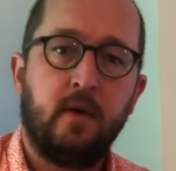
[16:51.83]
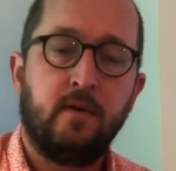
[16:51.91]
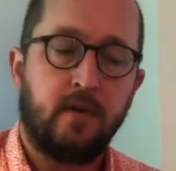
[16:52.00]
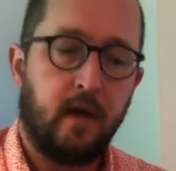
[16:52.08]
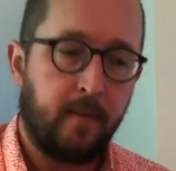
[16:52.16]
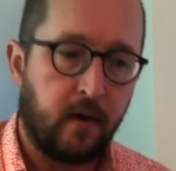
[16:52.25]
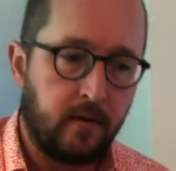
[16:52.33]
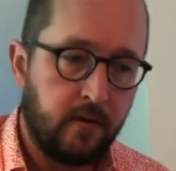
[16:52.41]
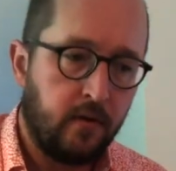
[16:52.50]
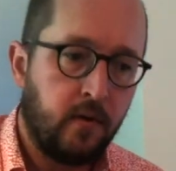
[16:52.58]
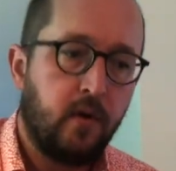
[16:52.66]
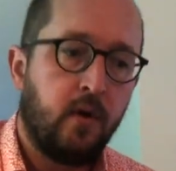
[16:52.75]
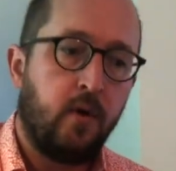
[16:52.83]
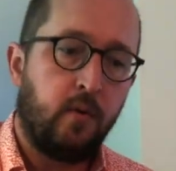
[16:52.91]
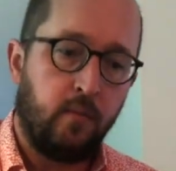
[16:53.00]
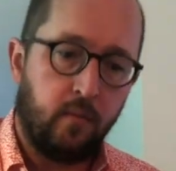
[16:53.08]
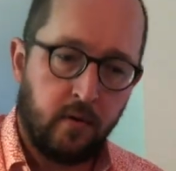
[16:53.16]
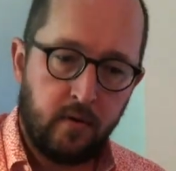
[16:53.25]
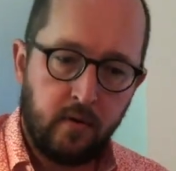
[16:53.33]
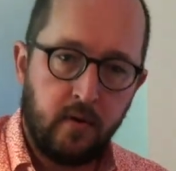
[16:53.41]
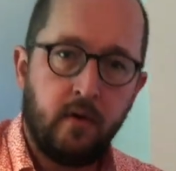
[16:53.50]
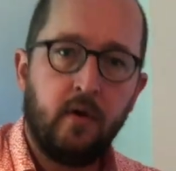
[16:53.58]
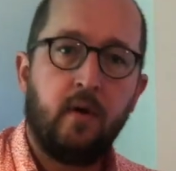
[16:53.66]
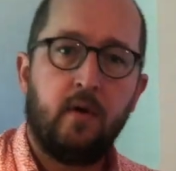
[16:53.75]
So how about 1,
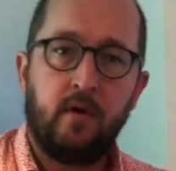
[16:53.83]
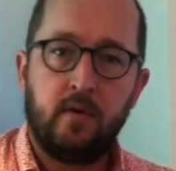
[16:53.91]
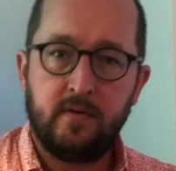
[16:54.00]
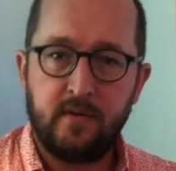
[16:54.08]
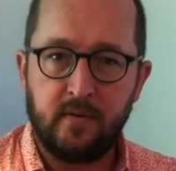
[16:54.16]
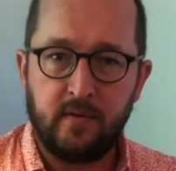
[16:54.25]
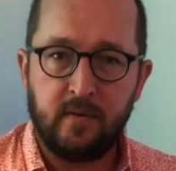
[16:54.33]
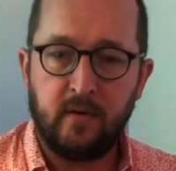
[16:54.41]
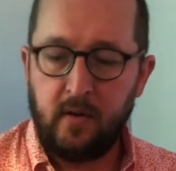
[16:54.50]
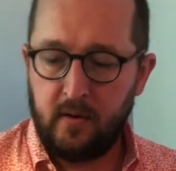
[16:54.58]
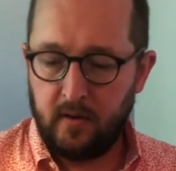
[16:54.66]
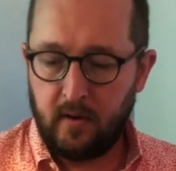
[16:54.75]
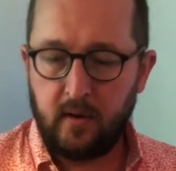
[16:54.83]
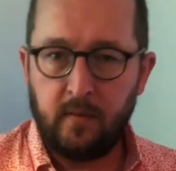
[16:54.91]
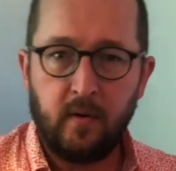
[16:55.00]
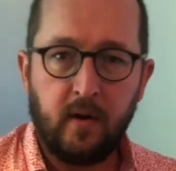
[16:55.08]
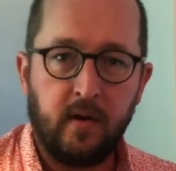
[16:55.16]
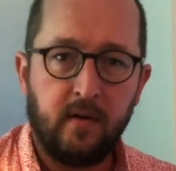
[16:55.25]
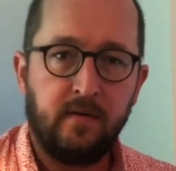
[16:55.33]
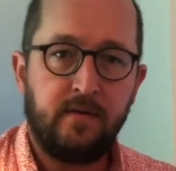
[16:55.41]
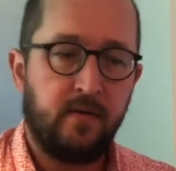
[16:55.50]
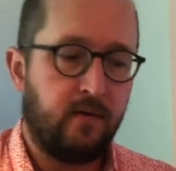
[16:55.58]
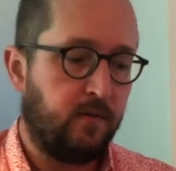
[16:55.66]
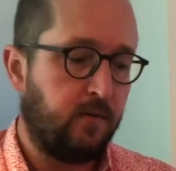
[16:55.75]
2, 1,
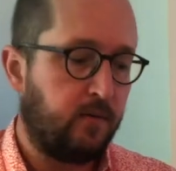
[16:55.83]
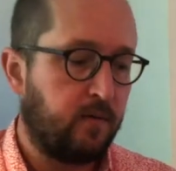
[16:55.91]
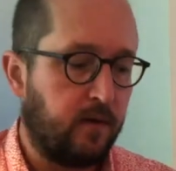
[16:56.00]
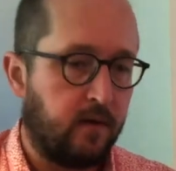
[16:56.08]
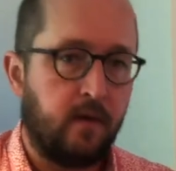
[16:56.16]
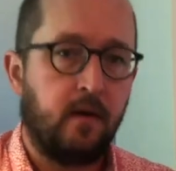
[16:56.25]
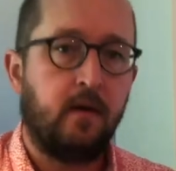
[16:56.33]
2, 3.